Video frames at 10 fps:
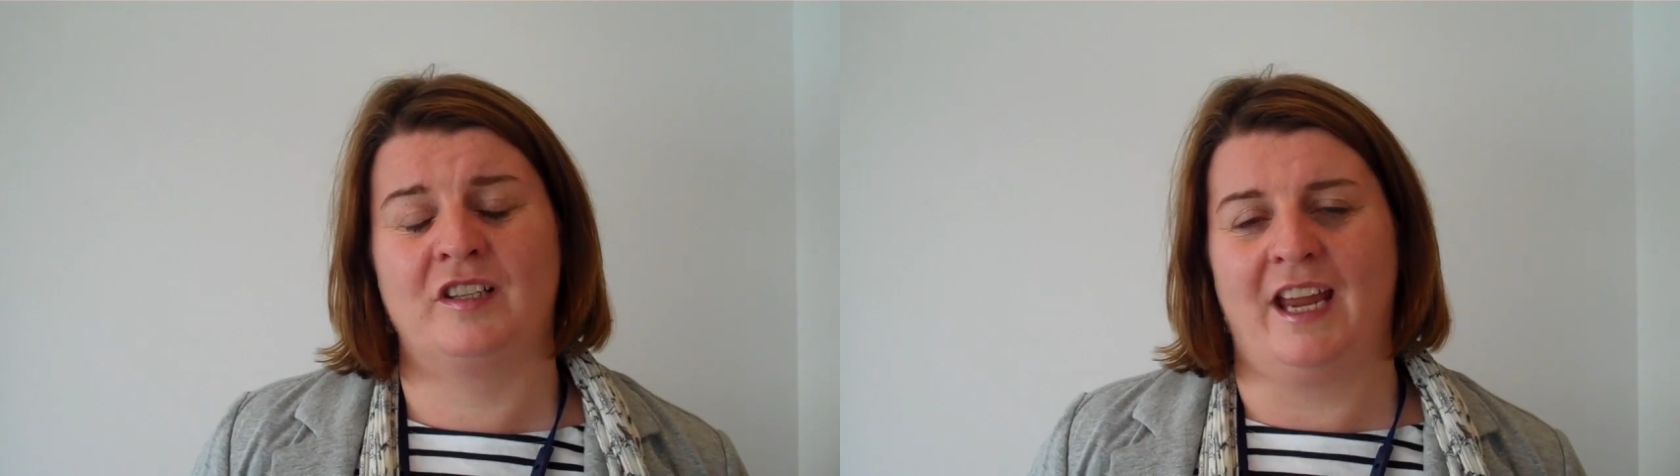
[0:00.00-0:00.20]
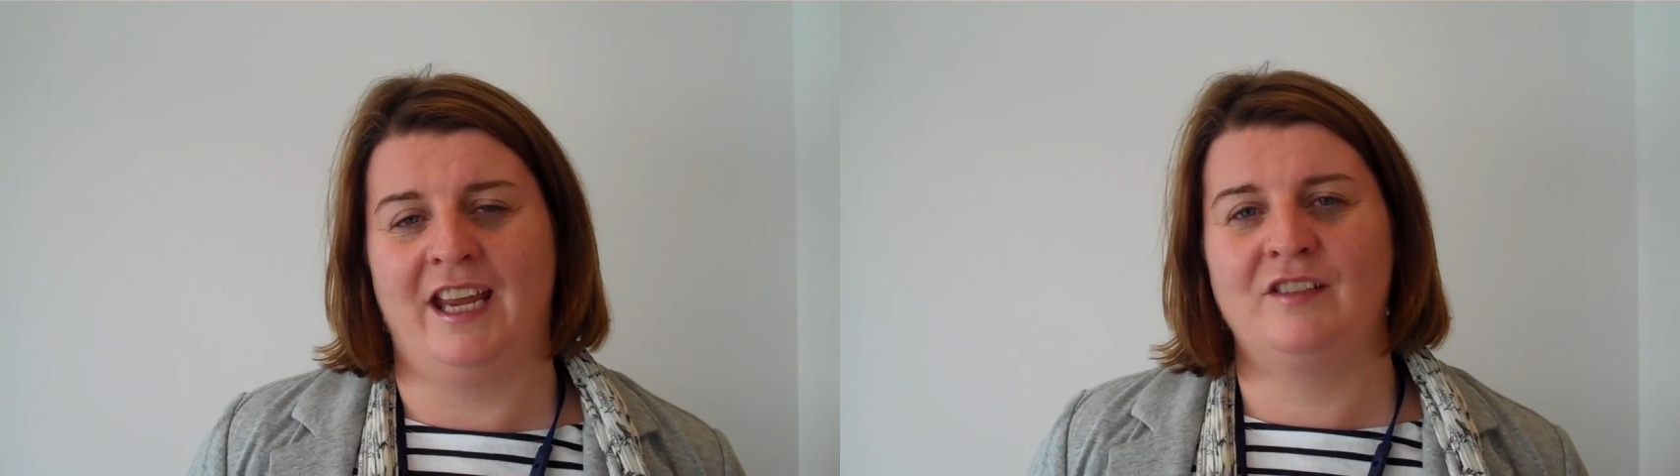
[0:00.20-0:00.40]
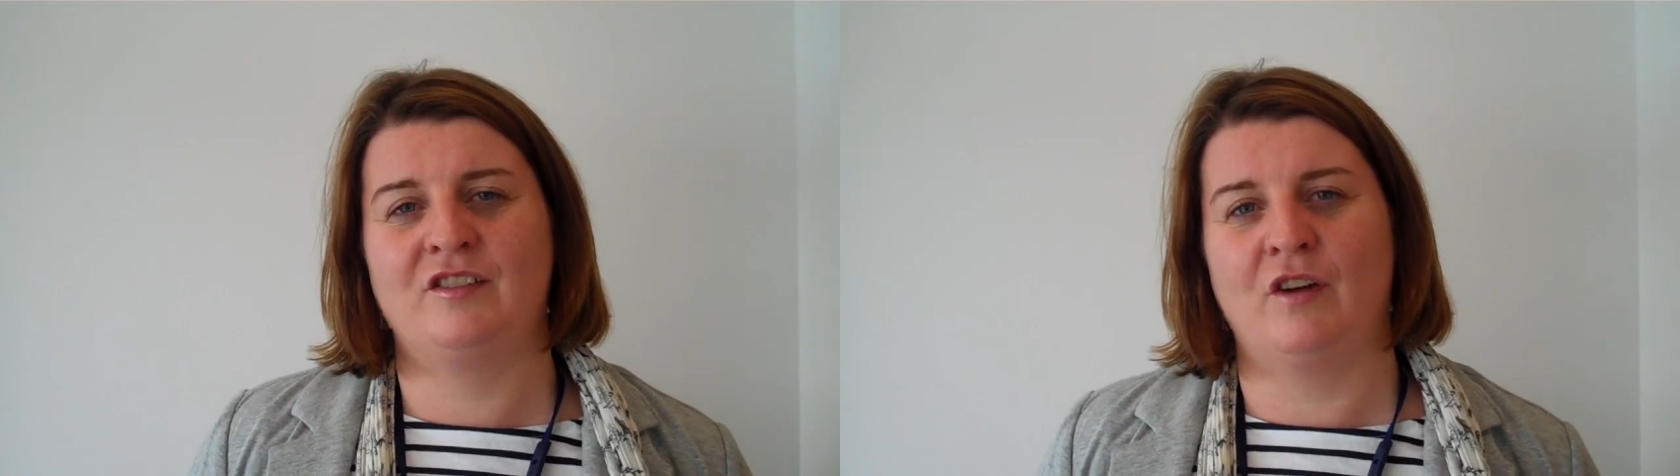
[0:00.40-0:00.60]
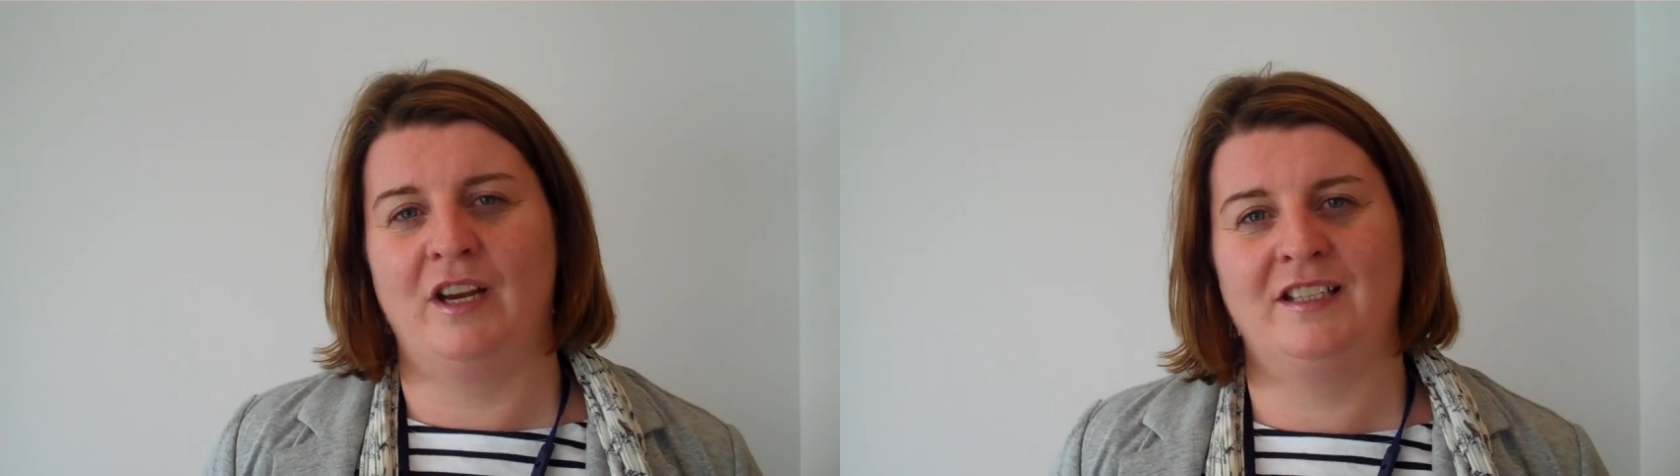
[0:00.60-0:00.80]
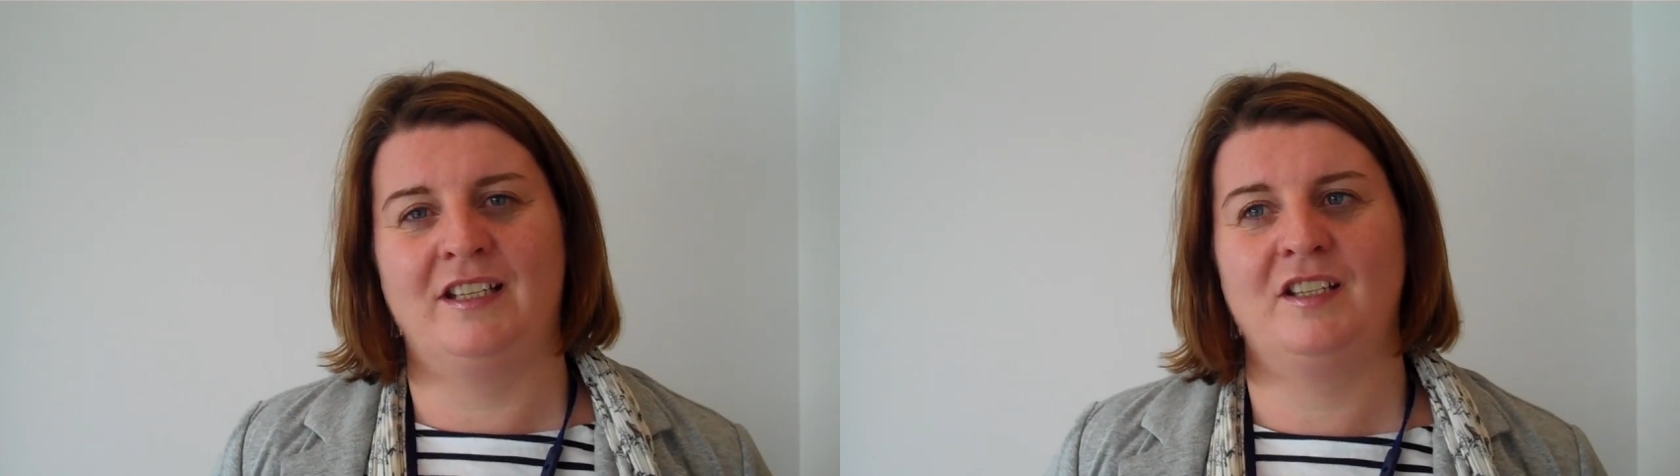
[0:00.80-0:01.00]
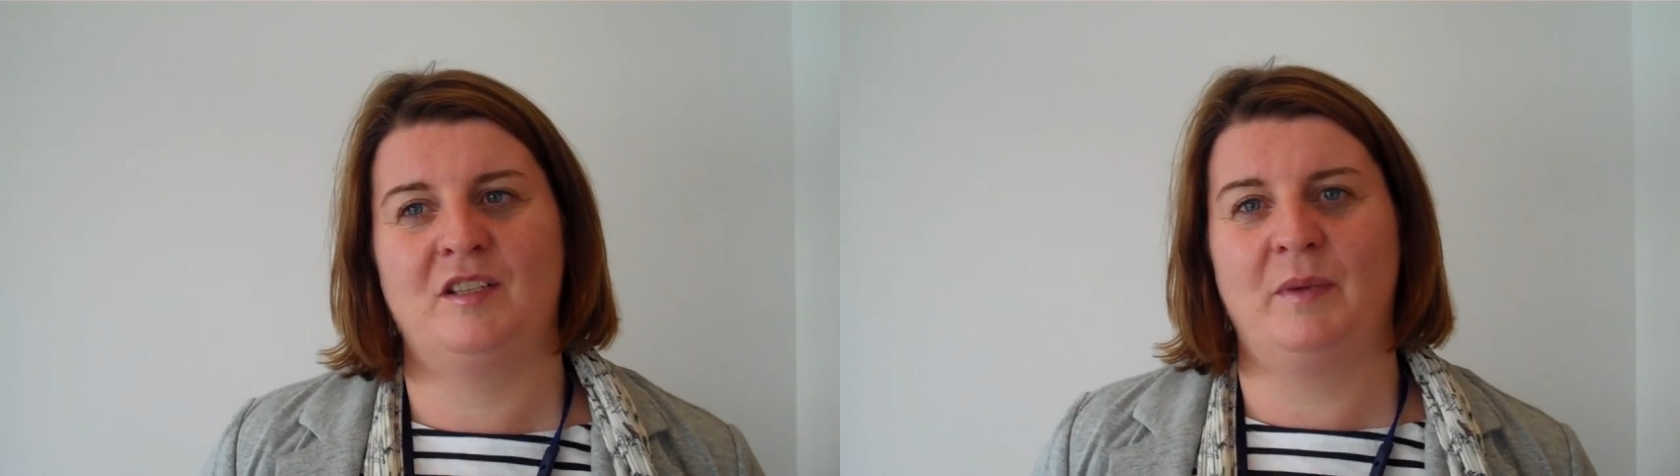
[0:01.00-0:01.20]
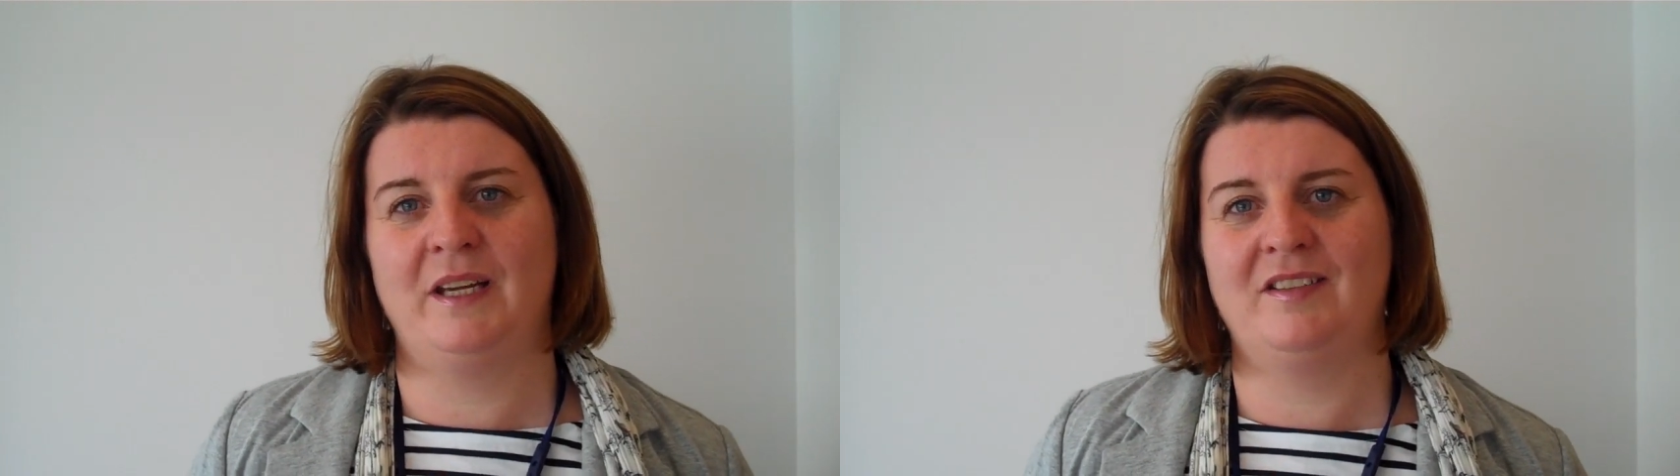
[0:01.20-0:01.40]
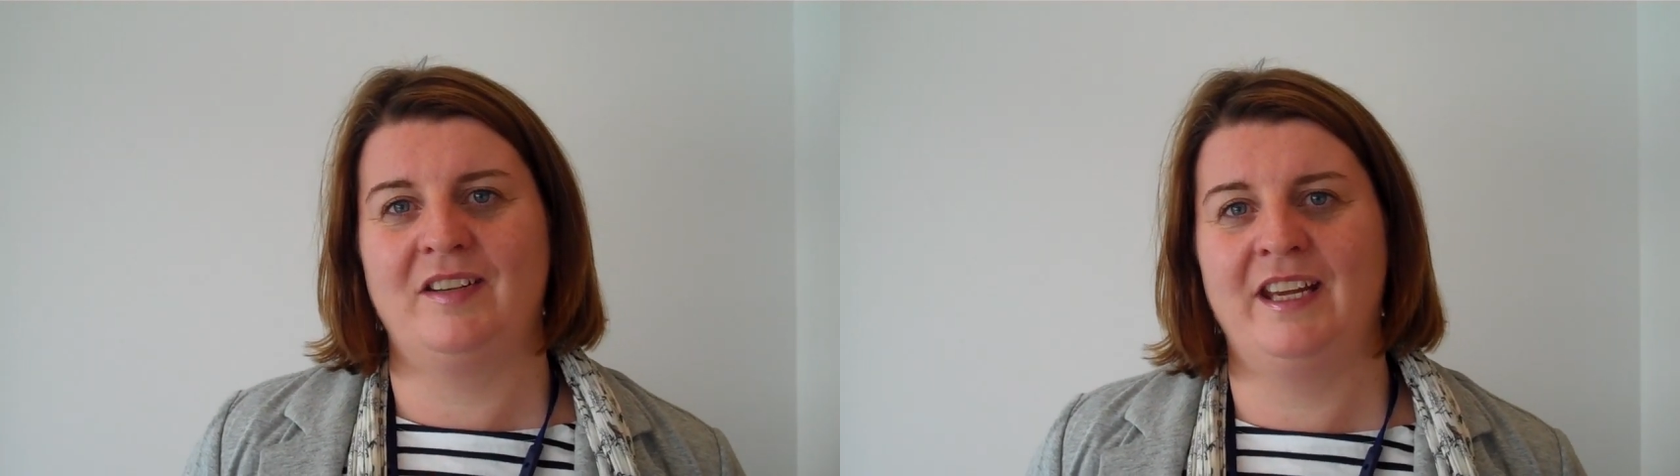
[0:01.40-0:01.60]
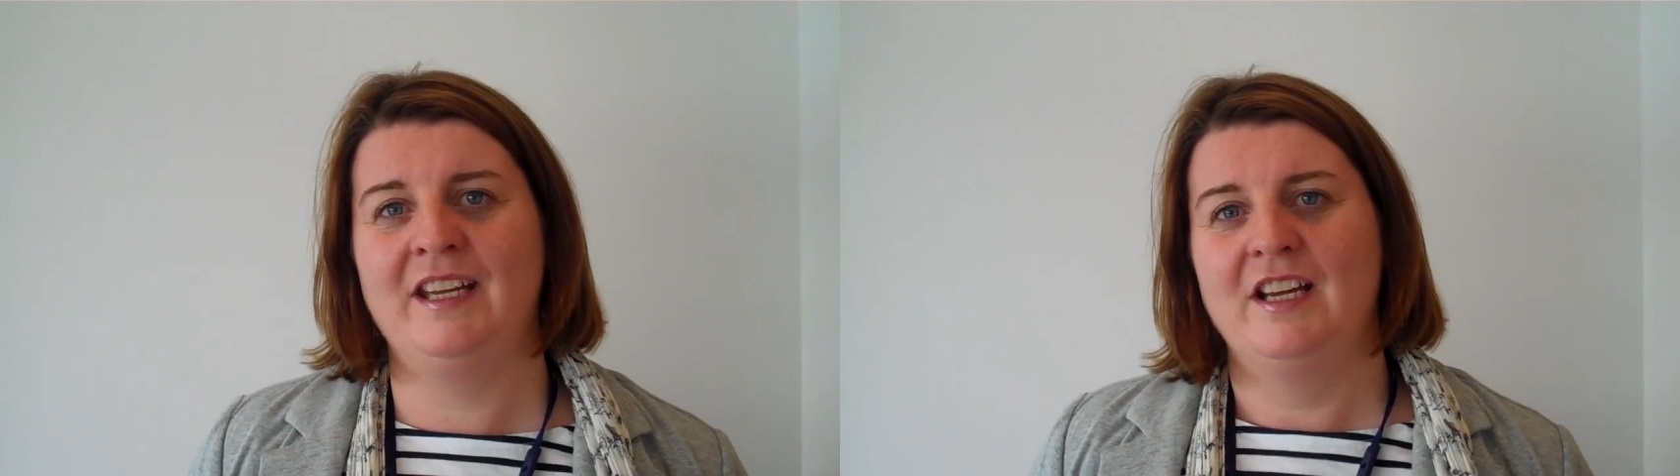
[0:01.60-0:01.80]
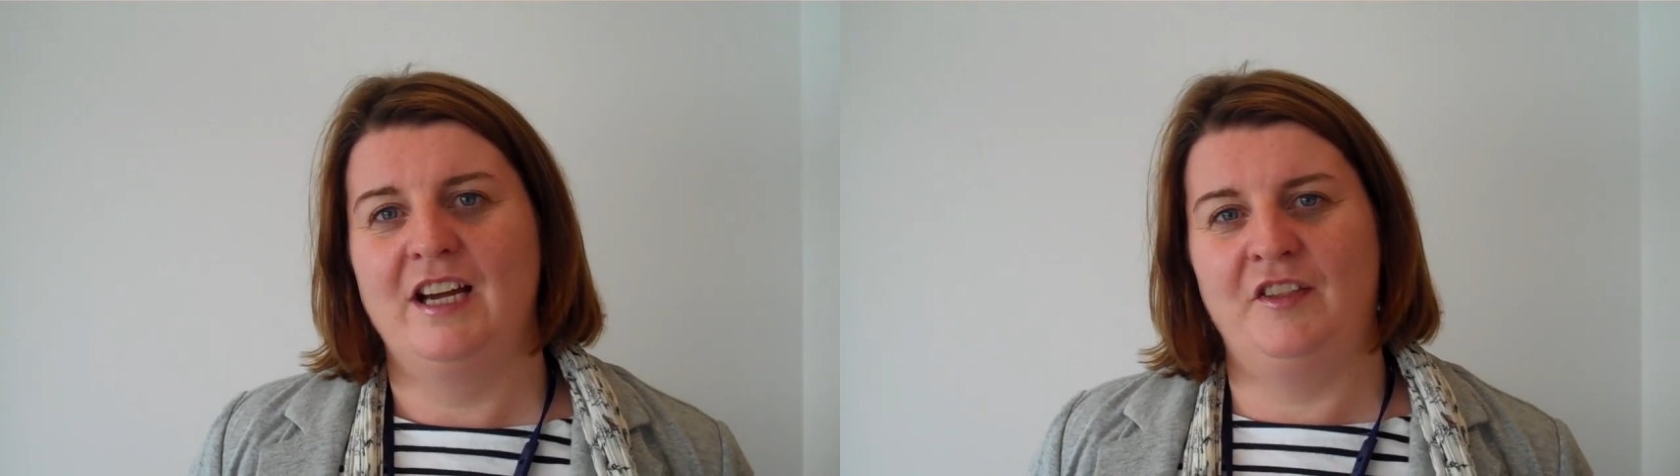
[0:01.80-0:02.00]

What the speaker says: get integrated into BT,